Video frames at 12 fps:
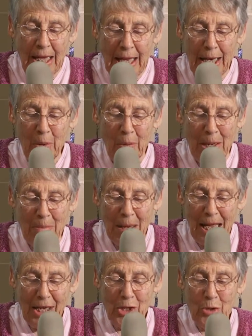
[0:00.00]
Anyway,
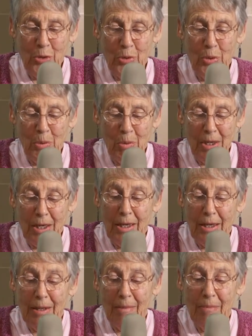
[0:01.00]
back to
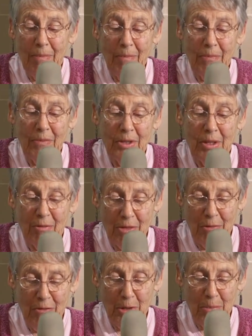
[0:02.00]
uh,
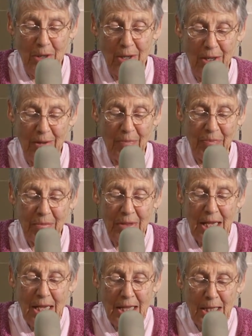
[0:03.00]
the football.
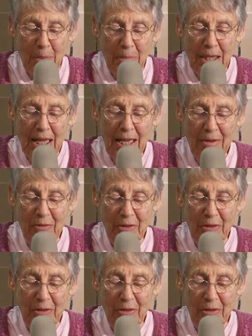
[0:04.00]
The plain